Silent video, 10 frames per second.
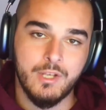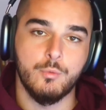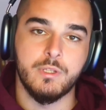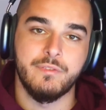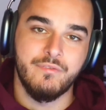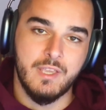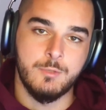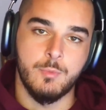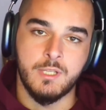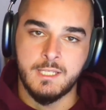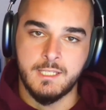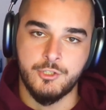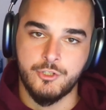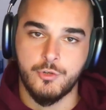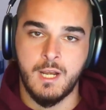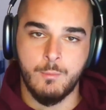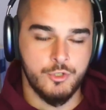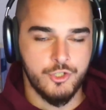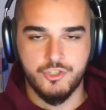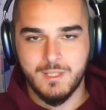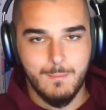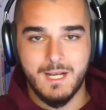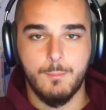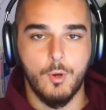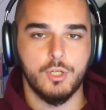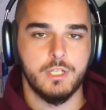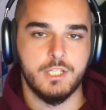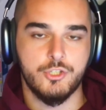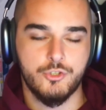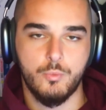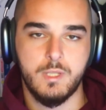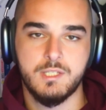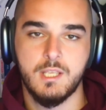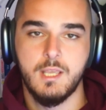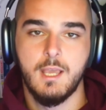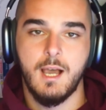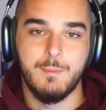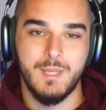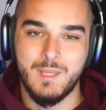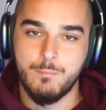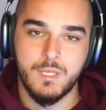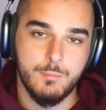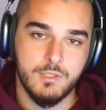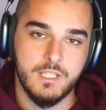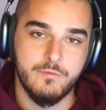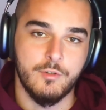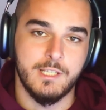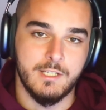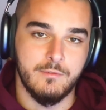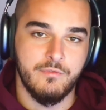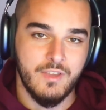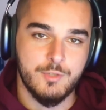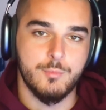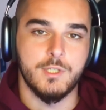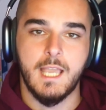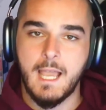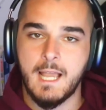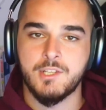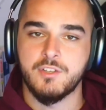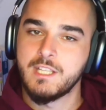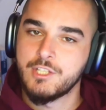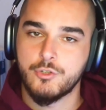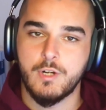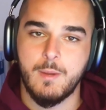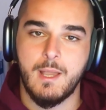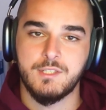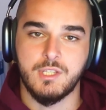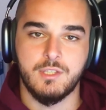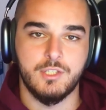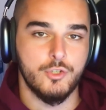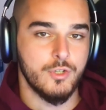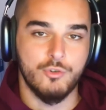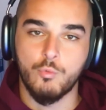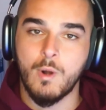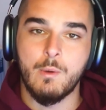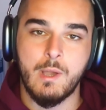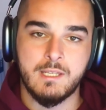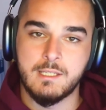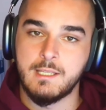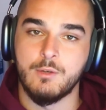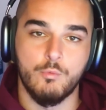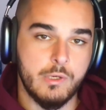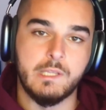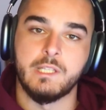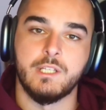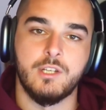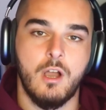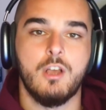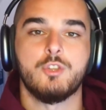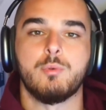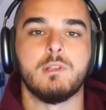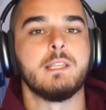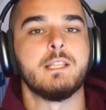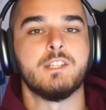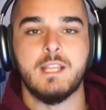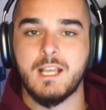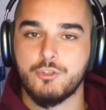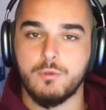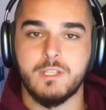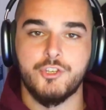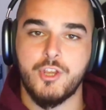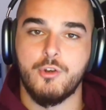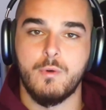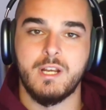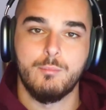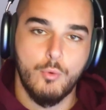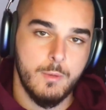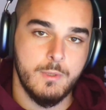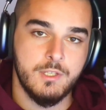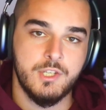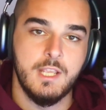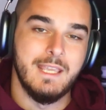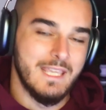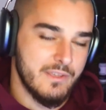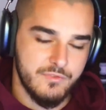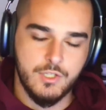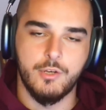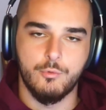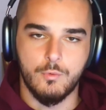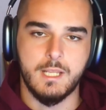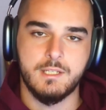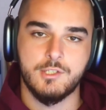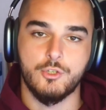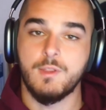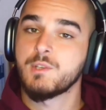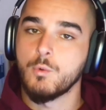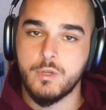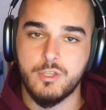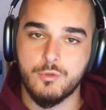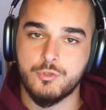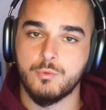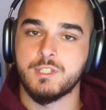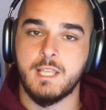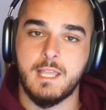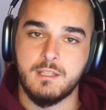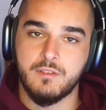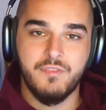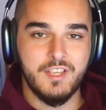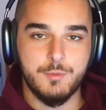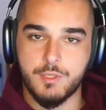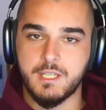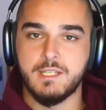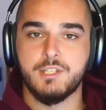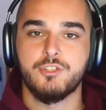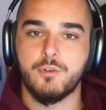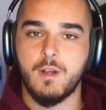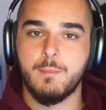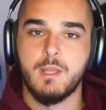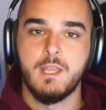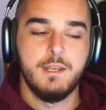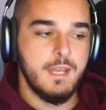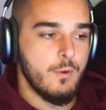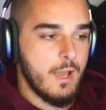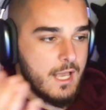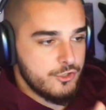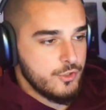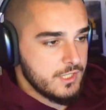with Facebook and Instagram, which is the meta marketing suite. I'm a big believer in Facebook ads and Instagram ads. I think they're a great way to get really good cost per leads and actually generate appointments if done right. So that's what we used, was again Facebook and Instagram. Now, as you can